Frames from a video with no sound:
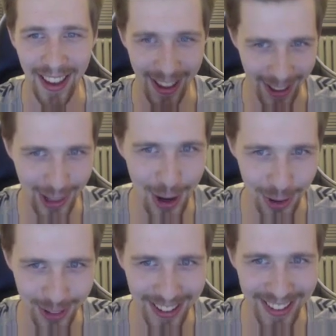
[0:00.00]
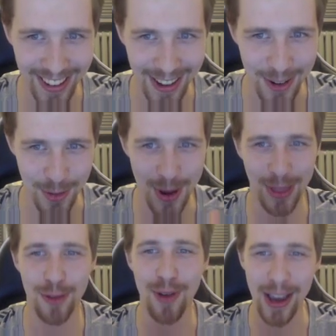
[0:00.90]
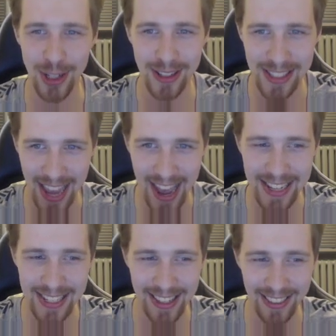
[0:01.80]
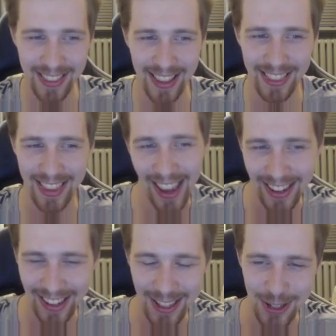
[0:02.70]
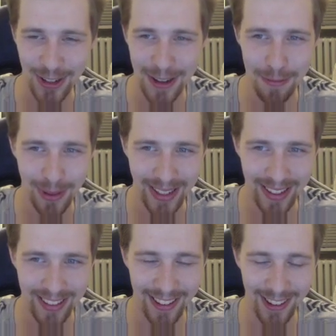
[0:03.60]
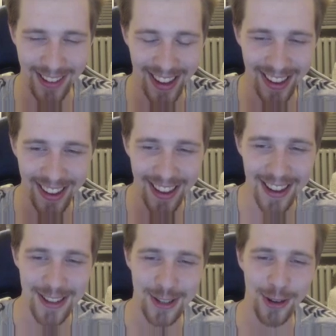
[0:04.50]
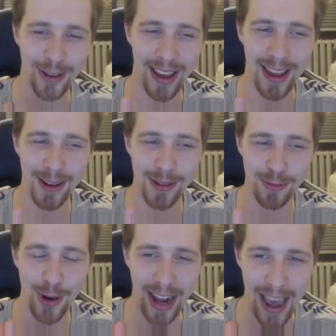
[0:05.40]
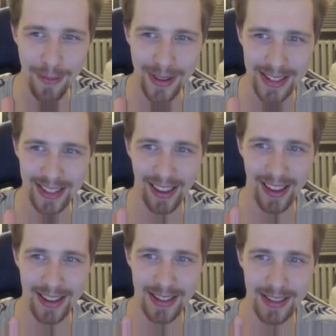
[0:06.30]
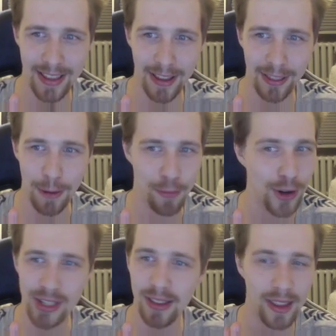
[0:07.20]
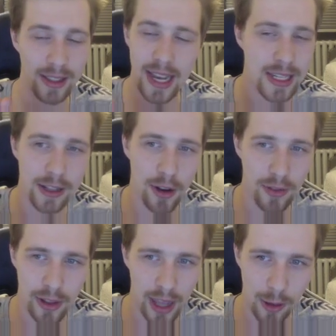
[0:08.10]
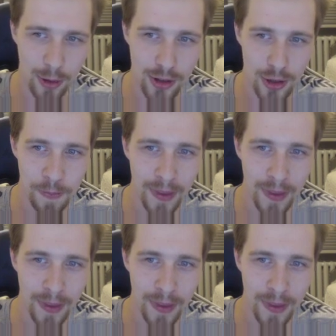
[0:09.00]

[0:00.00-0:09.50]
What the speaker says: alone with the Russian task that they need to complete, okay? So, and what happens is that the person that doesn't know the language,